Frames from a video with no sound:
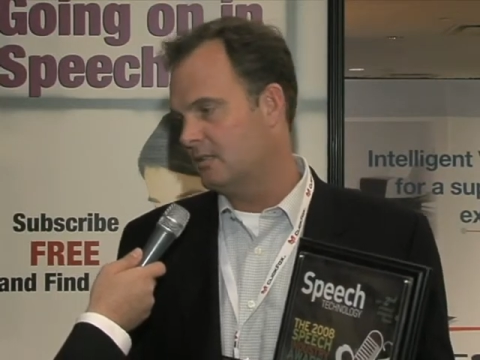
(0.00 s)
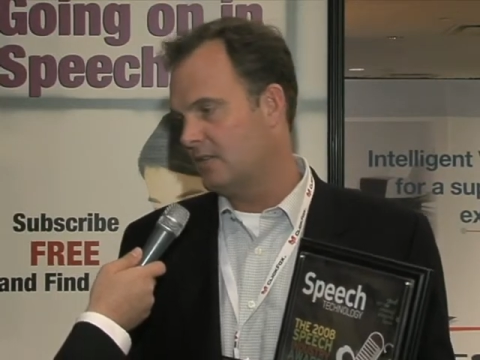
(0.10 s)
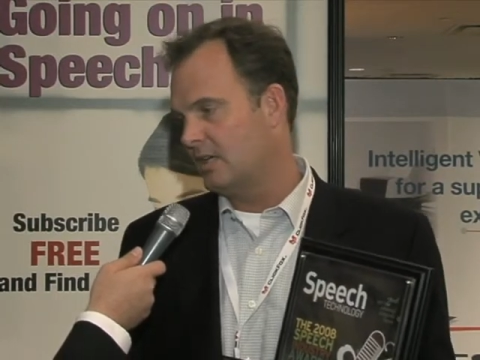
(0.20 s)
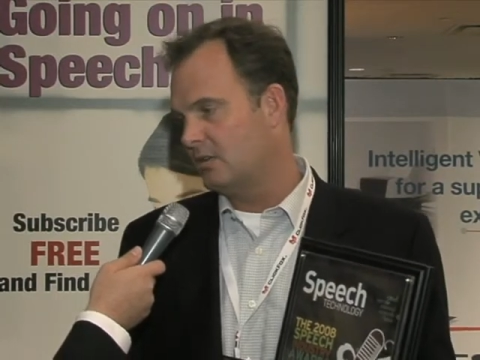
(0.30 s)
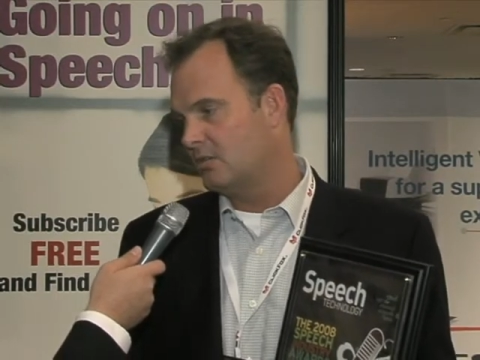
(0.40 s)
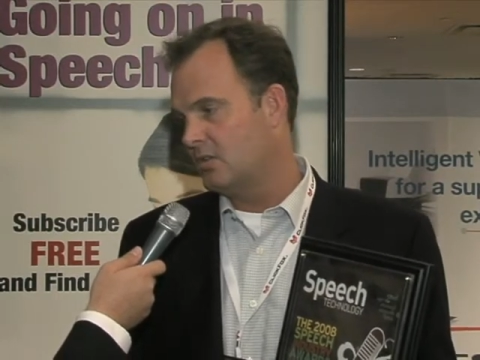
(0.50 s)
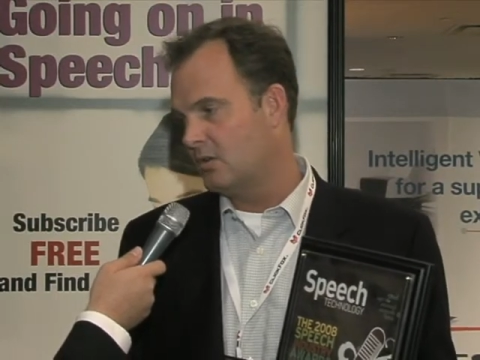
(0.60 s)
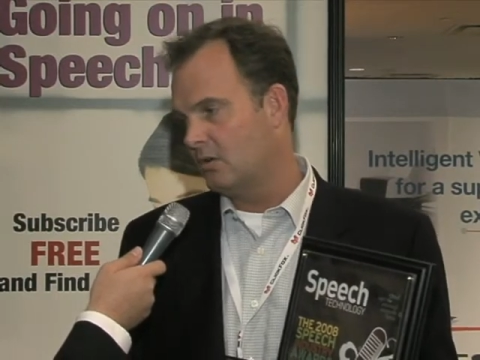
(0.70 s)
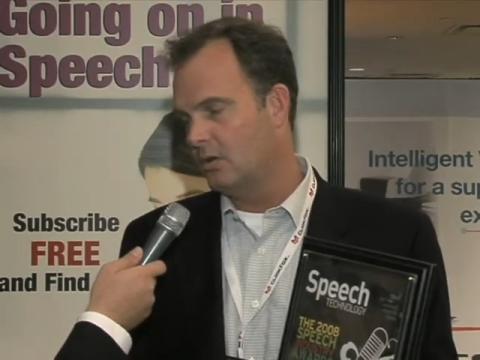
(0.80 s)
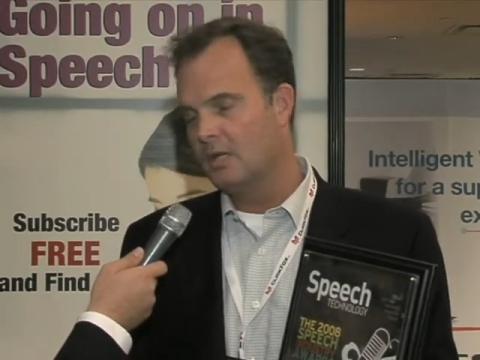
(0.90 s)
second or
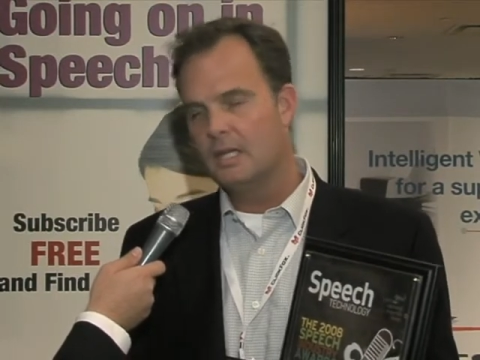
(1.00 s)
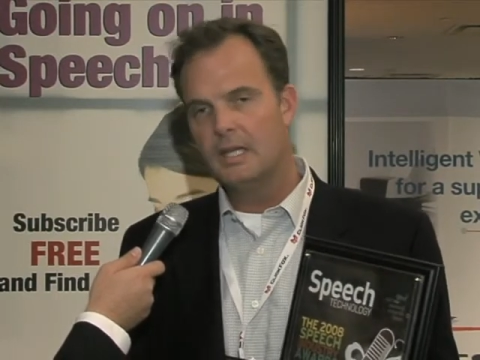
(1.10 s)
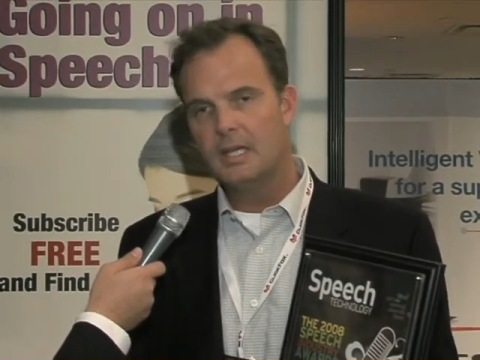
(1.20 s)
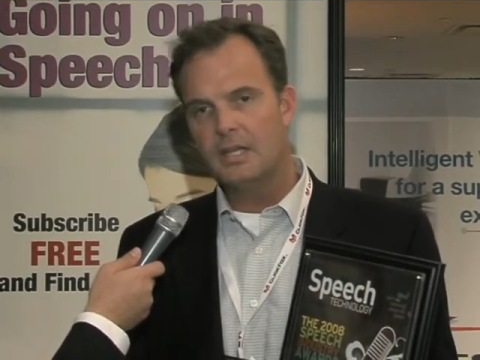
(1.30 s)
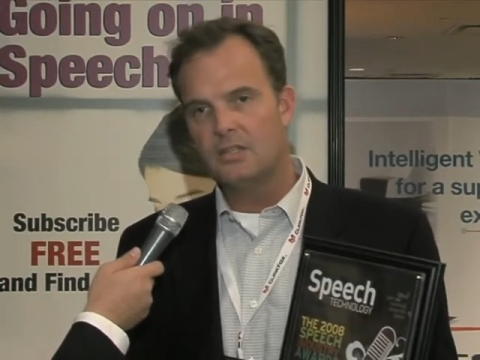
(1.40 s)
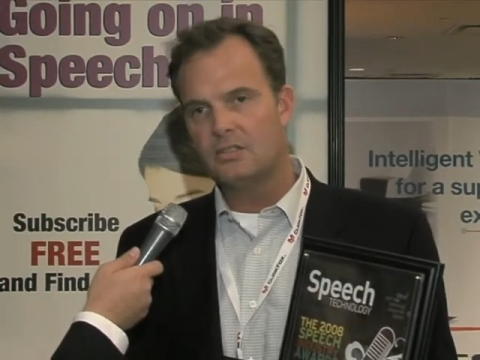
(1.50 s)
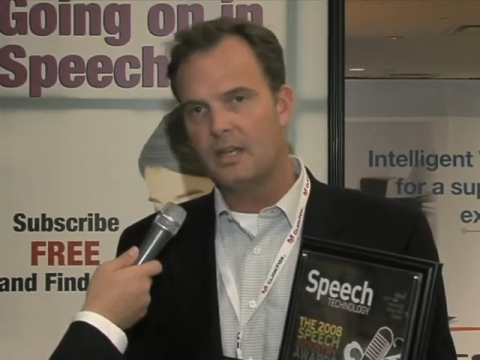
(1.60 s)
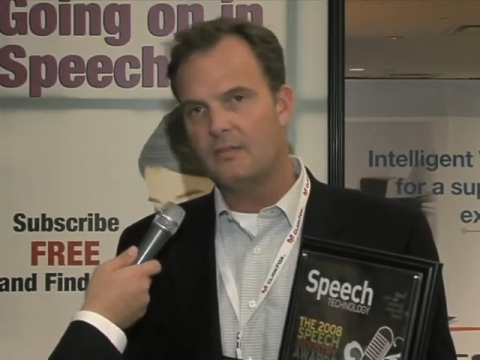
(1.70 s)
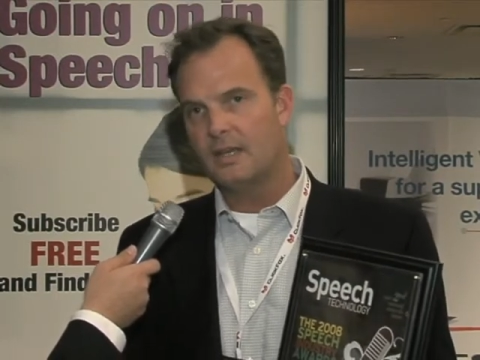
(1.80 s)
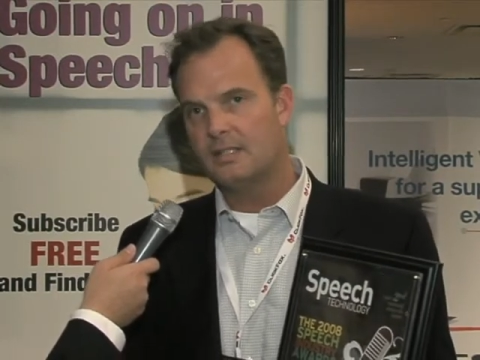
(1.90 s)
two is
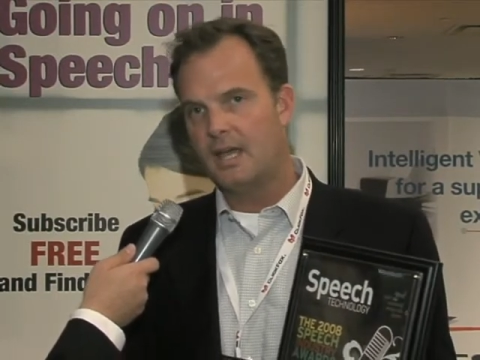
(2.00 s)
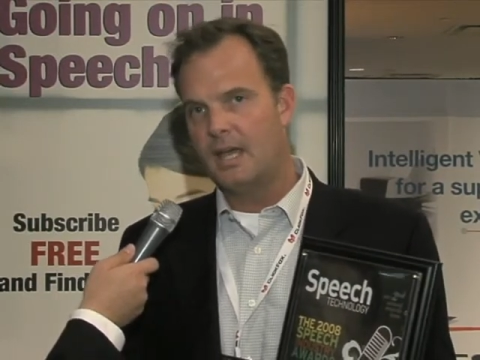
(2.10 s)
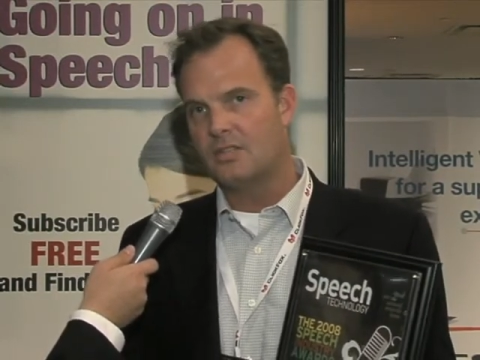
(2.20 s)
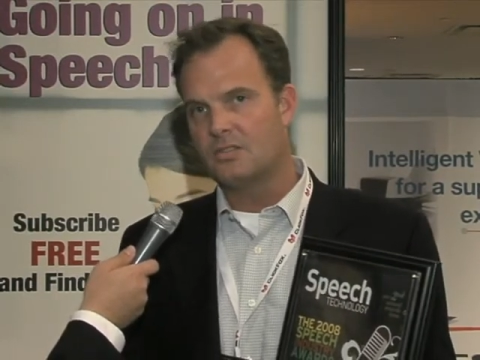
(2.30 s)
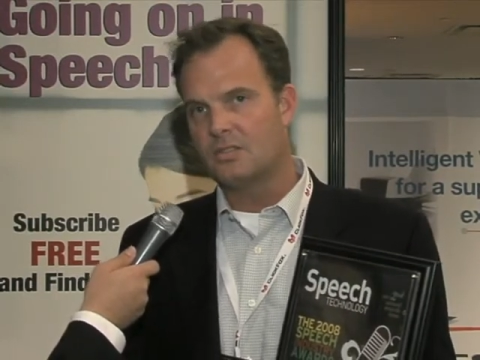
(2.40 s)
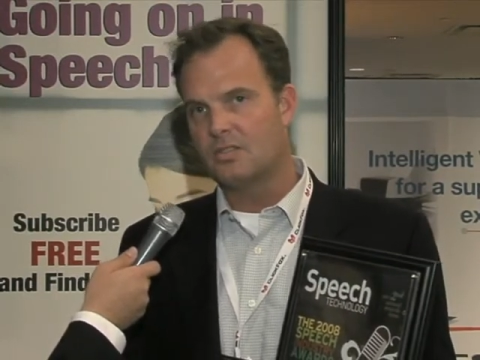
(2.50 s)
uh, fantastic.